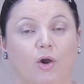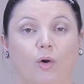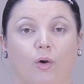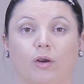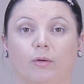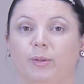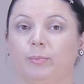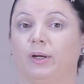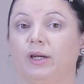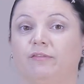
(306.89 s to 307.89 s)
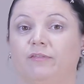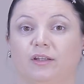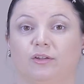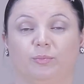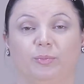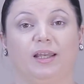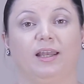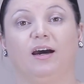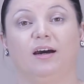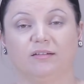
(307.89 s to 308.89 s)
Or be perfect to be
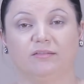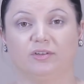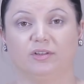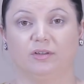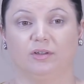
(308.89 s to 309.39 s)
loved?